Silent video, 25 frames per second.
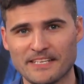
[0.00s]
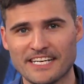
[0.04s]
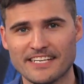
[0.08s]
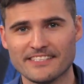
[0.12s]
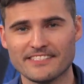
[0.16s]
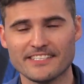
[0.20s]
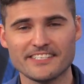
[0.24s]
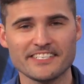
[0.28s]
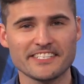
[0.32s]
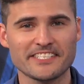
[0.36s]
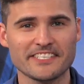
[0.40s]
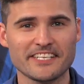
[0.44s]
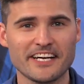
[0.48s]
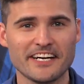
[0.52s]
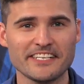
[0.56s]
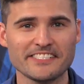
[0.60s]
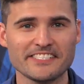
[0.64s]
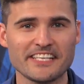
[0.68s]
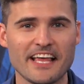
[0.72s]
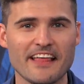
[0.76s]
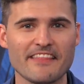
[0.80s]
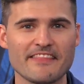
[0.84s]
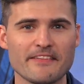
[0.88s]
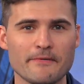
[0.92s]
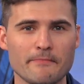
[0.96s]
To discuss
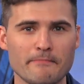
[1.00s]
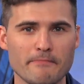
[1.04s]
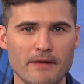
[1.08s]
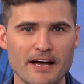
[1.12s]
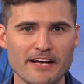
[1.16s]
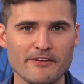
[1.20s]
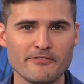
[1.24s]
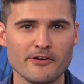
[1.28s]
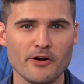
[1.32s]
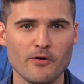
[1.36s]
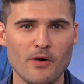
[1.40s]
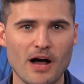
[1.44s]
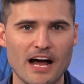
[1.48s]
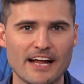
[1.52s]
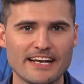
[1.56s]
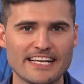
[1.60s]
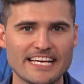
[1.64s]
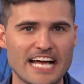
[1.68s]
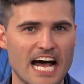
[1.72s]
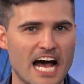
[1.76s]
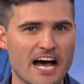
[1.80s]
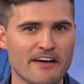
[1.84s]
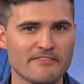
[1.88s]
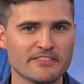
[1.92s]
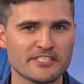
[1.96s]
the Micro Honey
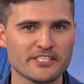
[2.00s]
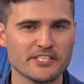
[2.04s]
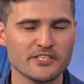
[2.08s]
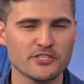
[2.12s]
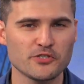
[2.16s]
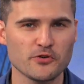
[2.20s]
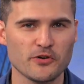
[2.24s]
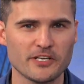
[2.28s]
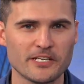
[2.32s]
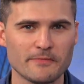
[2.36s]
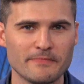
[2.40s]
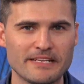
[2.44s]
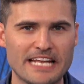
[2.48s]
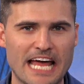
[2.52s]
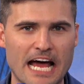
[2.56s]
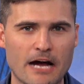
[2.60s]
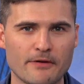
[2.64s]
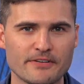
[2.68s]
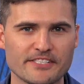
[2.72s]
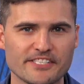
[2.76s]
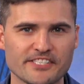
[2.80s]
Harvester, joining me now is